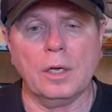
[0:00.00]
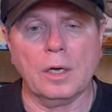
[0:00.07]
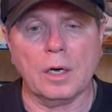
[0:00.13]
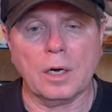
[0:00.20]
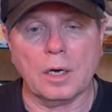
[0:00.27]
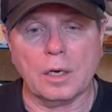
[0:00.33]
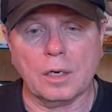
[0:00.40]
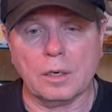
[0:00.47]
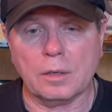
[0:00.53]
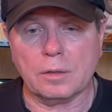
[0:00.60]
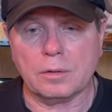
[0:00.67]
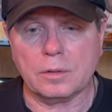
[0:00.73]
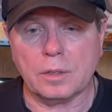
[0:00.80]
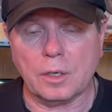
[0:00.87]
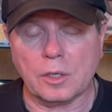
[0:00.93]
a
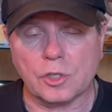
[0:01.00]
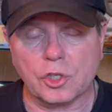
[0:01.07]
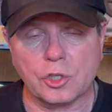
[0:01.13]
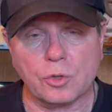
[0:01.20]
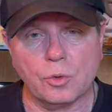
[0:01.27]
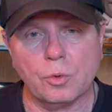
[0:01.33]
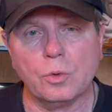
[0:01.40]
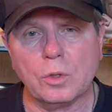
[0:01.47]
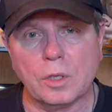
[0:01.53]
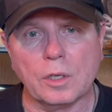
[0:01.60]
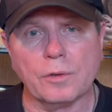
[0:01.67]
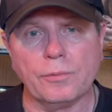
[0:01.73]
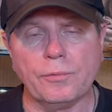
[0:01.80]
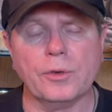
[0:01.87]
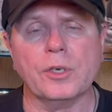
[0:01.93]

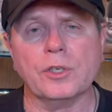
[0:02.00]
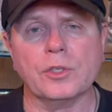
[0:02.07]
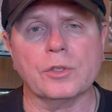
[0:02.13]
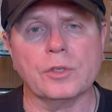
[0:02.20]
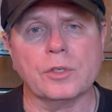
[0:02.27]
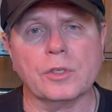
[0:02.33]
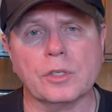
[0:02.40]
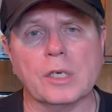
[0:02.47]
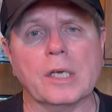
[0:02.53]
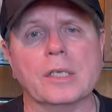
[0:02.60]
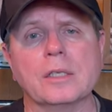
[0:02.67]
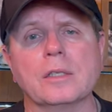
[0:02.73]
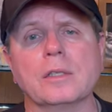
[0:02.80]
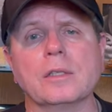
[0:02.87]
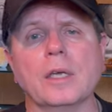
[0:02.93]
schooling fish in the
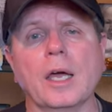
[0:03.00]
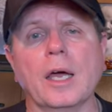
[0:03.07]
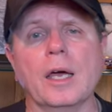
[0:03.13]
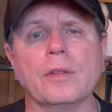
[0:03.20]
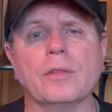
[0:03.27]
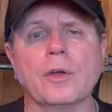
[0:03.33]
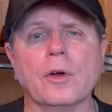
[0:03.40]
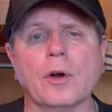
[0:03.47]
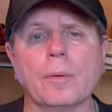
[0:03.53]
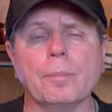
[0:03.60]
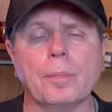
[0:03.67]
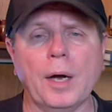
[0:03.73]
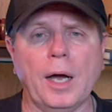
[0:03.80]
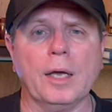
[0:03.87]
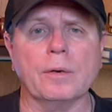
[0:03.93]
sense that they are
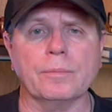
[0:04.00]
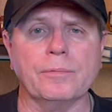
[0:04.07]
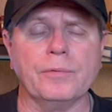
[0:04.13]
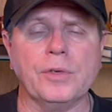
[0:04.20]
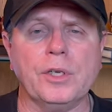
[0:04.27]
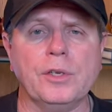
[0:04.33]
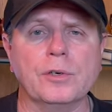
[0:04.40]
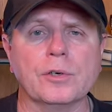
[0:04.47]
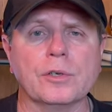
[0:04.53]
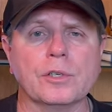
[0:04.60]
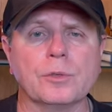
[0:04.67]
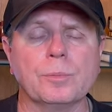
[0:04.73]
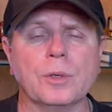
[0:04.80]
bottom feeders,